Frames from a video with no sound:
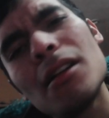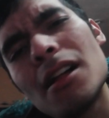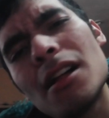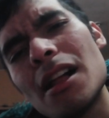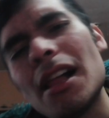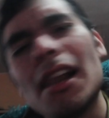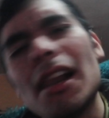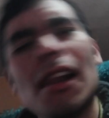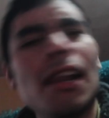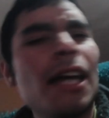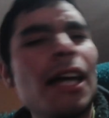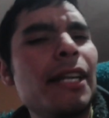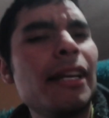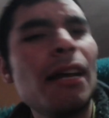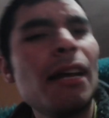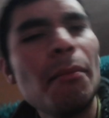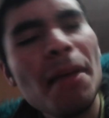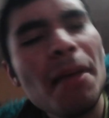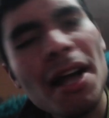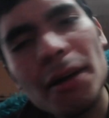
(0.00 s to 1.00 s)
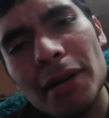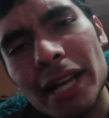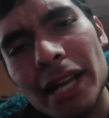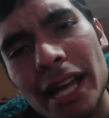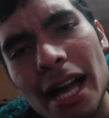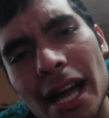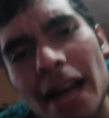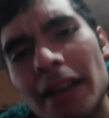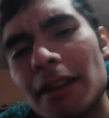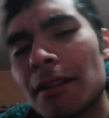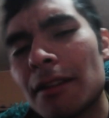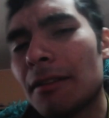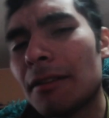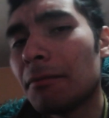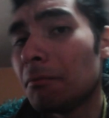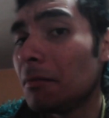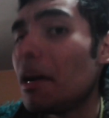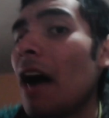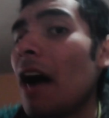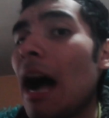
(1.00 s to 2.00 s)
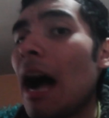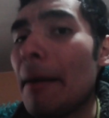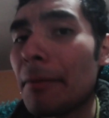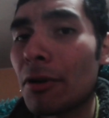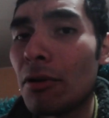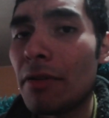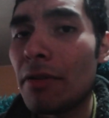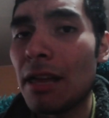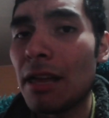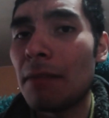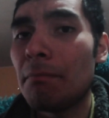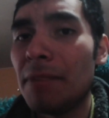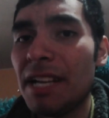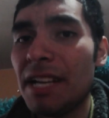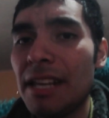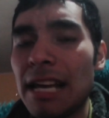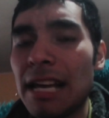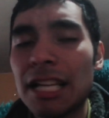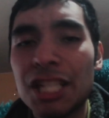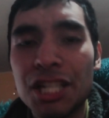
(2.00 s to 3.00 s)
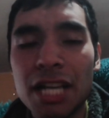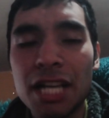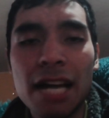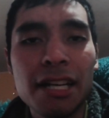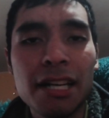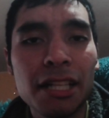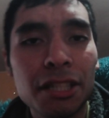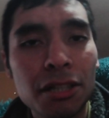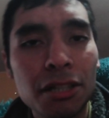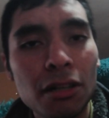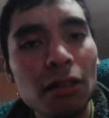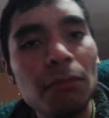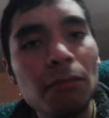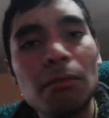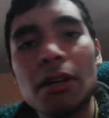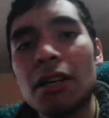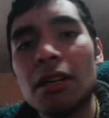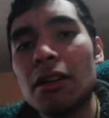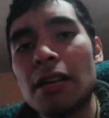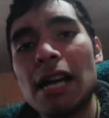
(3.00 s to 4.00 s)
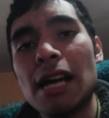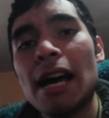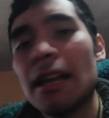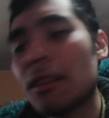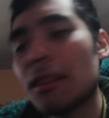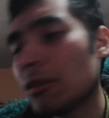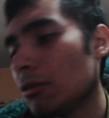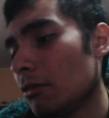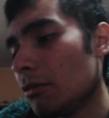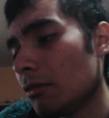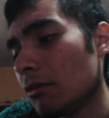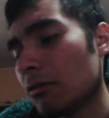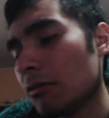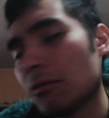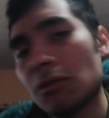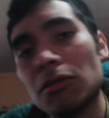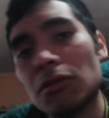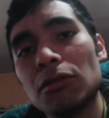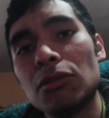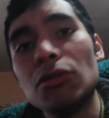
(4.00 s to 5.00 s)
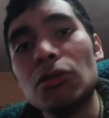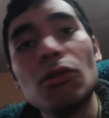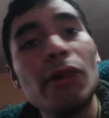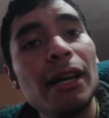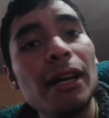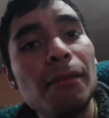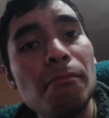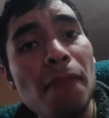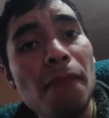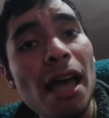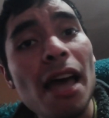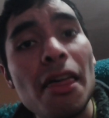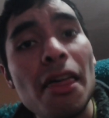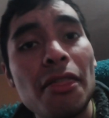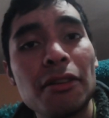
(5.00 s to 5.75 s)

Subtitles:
Latin American, I'm good at being a janitor, but not at doing math.